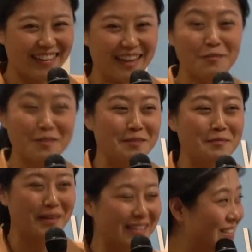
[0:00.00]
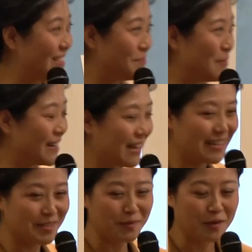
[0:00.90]
I was amazed by that
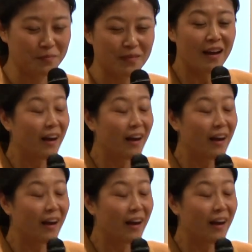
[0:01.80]
as well.